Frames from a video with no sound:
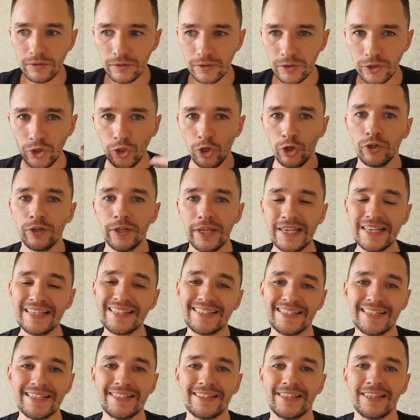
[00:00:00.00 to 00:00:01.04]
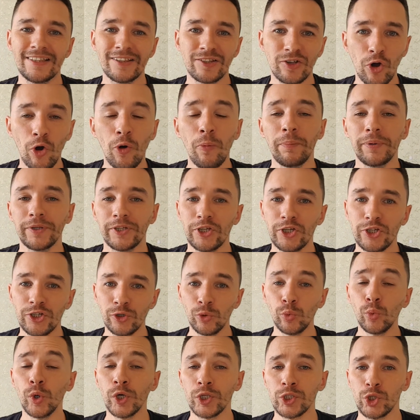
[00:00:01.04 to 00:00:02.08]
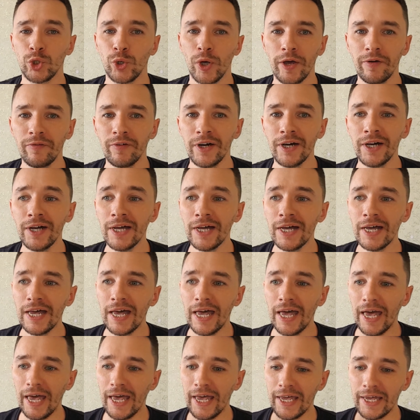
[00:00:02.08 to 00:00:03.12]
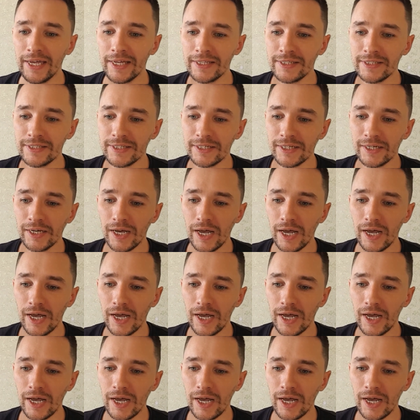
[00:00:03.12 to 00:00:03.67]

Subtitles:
non-existent competition whatsoever, and